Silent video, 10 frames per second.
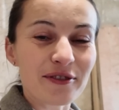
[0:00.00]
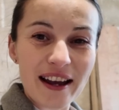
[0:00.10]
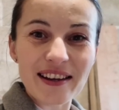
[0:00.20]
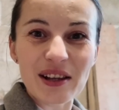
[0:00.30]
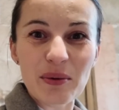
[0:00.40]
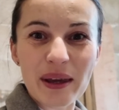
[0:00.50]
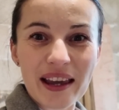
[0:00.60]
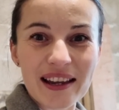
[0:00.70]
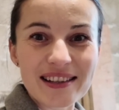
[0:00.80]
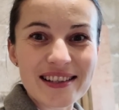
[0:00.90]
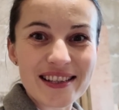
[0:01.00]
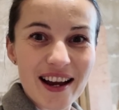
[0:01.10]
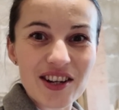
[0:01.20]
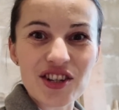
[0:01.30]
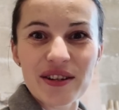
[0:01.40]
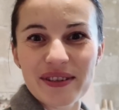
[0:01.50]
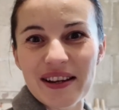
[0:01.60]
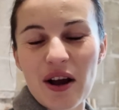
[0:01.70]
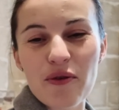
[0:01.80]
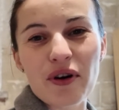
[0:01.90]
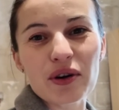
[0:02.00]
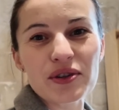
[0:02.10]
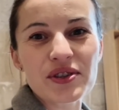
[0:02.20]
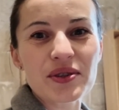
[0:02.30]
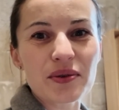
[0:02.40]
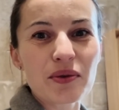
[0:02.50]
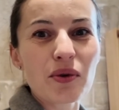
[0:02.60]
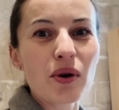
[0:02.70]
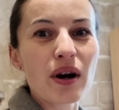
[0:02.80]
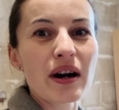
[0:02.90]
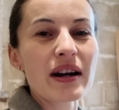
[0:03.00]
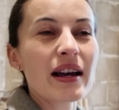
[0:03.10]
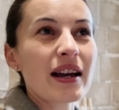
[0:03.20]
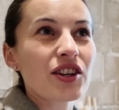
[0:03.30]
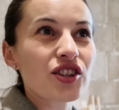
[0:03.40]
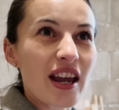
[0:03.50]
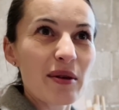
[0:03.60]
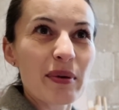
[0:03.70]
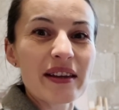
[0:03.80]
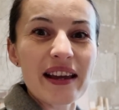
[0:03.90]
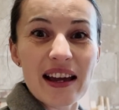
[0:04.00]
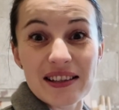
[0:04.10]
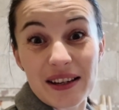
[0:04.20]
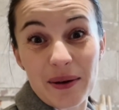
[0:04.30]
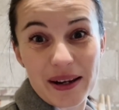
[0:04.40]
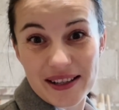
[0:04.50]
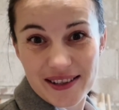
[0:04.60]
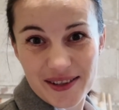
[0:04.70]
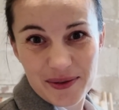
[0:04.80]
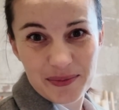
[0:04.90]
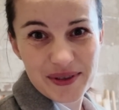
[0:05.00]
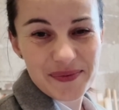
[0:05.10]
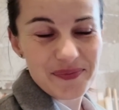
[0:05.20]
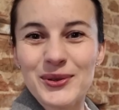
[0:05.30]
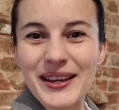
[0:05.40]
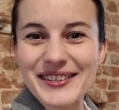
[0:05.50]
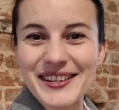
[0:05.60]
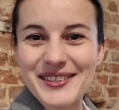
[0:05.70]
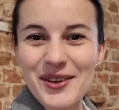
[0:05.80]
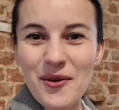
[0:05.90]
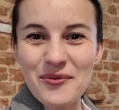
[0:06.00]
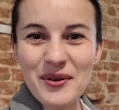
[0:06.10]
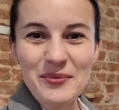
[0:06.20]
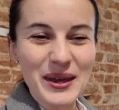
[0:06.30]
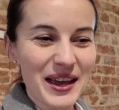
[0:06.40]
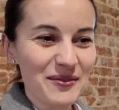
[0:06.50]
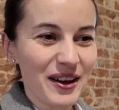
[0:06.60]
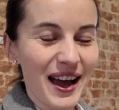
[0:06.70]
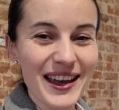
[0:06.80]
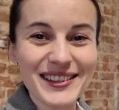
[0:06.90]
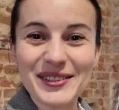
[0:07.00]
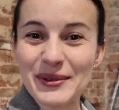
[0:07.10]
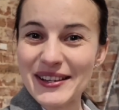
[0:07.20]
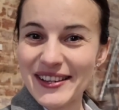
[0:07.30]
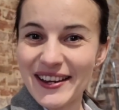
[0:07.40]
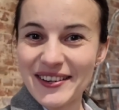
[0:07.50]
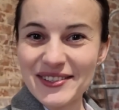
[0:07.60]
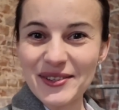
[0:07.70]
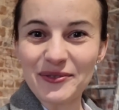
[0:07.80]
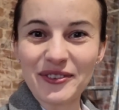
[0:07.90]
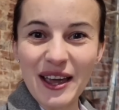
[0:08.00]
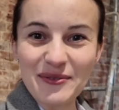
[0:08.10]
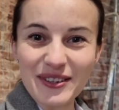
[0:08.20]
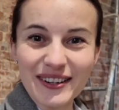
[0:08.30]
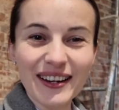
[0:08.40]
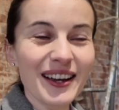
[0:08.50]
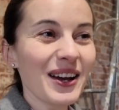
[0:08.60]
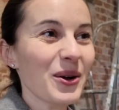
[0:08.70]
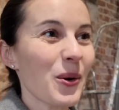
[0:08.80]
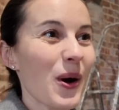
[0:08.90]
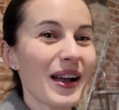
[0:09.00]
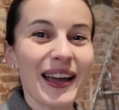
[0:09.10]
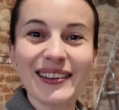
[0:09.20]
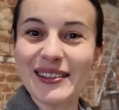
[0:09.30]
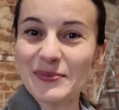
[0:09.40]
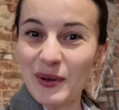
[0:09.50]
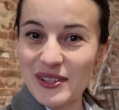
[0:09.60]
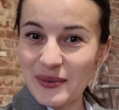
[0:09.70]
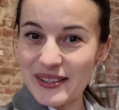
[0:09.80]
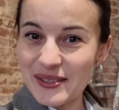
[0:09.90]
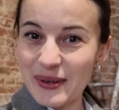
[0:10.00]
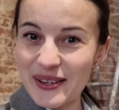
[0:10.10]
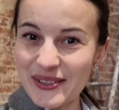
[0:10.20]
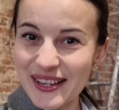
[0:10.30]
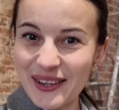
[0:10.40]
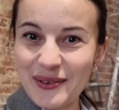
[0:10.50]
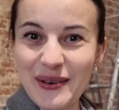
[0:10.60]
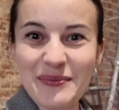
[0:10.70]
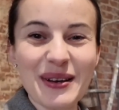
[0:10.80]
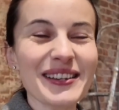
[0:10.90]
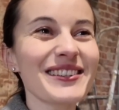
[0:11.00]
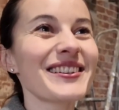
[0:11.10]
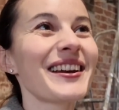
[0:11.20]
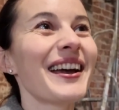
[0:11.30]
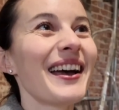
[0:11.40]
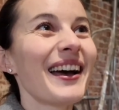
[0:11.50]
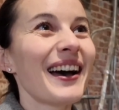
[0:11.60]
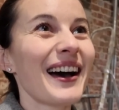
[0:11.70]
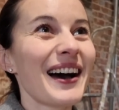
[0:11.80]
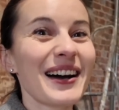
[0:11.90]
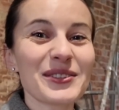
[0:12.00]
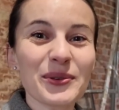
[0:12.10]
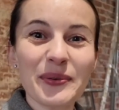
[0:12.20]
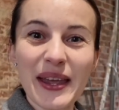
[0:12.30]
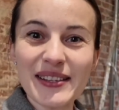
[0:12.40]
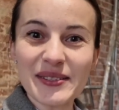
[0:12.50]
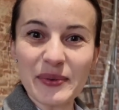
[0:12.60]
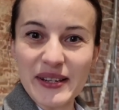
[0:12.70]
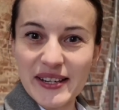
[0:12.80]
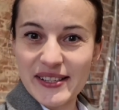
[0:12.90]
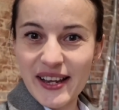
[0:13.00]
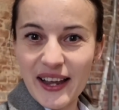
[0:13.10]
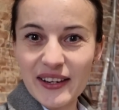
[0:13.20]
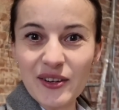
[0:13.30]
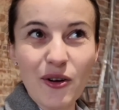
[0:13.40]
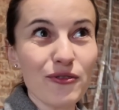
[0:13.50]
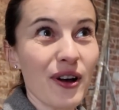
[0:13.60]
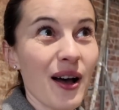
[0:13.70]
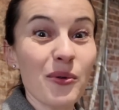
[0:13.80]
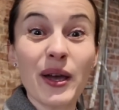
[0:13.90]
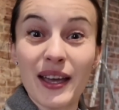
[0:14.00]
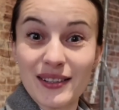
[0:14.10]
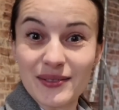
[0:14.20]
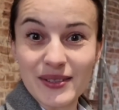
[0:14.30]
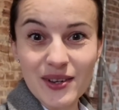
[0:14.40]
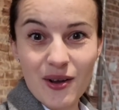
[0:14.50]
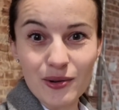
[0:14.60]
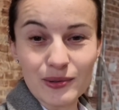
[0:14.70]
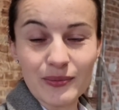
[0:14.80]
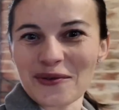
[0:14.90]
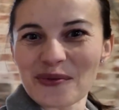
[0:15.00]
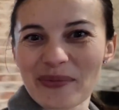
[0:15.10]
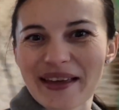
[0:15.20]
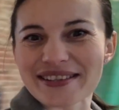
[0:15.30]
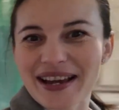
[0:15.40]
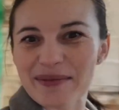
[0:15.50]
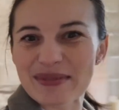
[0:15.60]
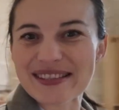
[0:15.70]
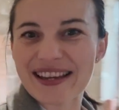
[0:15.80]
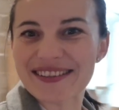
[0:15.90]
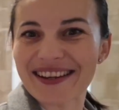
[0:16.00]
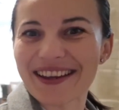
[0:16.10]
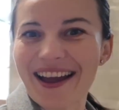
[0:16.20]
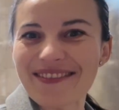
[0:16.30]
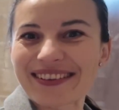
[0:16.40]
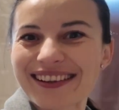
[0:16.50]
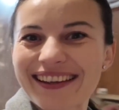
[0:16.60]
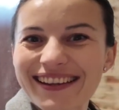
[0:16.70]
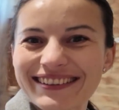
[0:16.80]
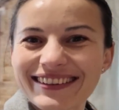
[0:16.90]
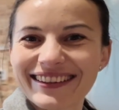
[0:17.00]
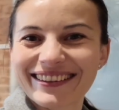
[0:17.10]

finally we can start shifting our focus to shaping and decorating the rooms. kick things off, we have hired 3 designers on Fiverr who are kindly sponsoring this video, thank you very much, to create 3D design of our entrance hall, room that I'm standing currently in.